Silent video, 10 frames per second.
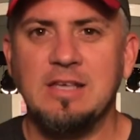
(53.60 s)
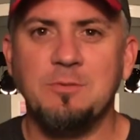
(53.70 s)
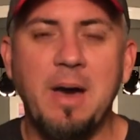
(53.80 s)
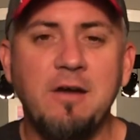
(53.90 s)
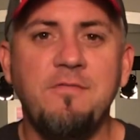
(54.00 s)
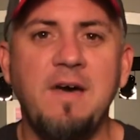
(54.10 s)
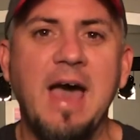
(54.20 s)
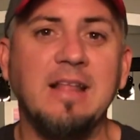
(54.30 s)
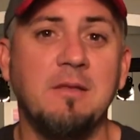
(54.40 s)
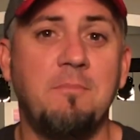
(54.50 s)
As a matter of
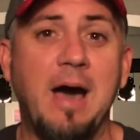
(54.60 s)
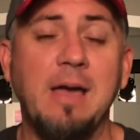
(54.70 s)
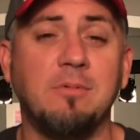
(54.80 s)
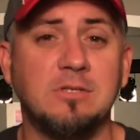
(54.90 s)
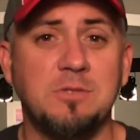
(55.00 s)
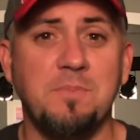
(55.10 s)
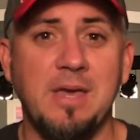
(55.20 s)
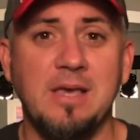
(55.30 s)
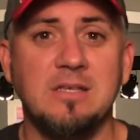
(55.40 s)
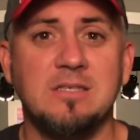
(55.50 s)
fact, the Bible
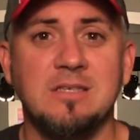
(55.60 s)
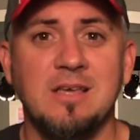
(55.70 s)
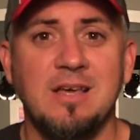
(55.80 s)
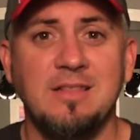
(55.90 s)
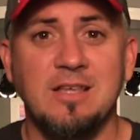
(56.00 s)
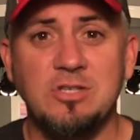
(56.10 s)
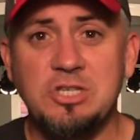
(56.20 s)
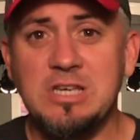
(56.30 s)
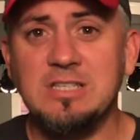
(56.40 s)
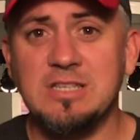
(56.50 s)
speaks that
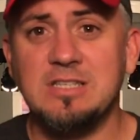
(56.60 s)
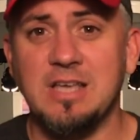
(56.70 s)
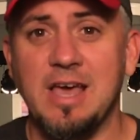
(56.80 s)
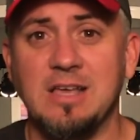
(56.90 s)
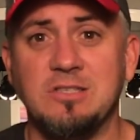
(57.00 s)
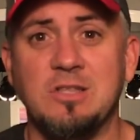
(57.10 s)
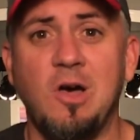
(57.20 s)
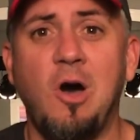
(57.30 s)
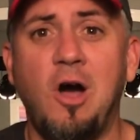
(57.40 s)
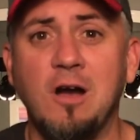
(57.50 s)
Jesus says
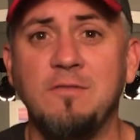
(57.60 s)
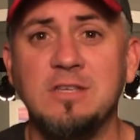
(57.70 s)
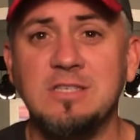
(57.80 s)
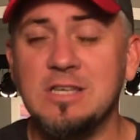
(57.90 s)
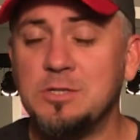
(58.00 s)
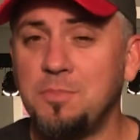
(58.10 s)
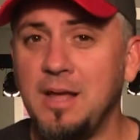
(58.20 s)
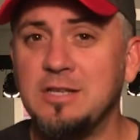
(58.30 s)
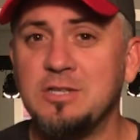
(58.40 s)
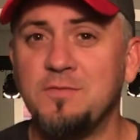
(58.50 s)
the harvest is
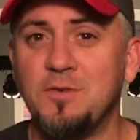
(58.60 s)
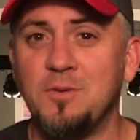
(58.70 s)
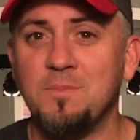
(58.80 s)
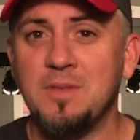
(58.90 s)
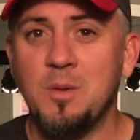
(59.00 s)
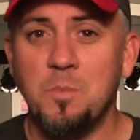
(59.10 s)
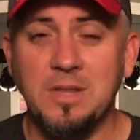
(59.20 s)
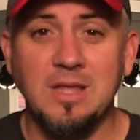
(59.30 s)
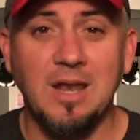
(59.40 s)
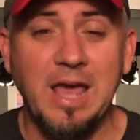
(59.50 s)
plentiful,
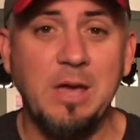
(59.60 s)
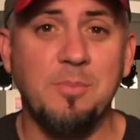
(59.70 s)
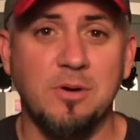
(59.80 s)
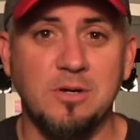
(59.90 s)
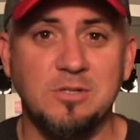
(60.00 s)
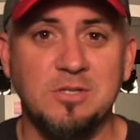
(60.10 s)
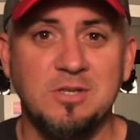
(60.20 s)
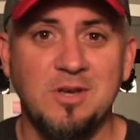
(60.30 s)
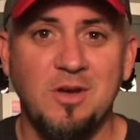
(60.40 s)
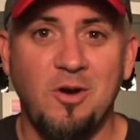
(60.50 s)
but the
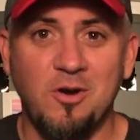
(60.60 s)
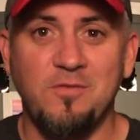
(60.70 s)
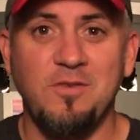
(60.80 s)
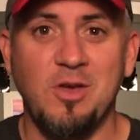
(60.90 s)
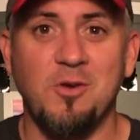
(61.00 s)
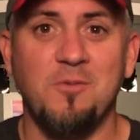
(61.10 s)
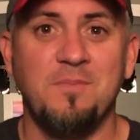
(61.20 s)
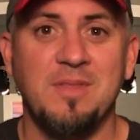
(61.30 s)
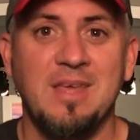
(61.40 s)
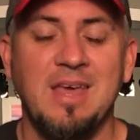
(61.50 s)
laborers are few.
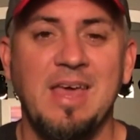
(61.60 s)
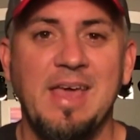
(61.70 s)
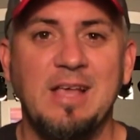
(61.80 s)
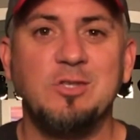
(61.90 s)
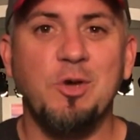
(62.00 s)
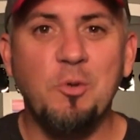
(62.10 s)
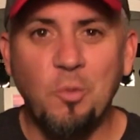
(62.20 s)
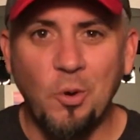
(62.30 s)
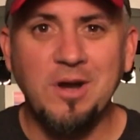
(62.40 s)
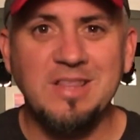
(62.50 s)
And so he
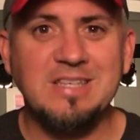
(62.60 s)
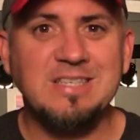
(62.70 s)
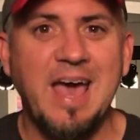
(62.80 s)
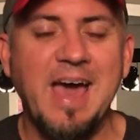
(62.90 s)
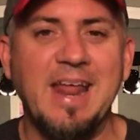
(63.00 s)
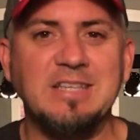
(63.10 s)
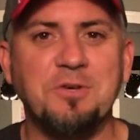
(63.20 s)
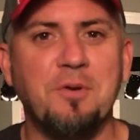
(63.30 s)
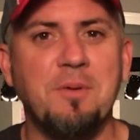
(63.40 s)
wore this hat as a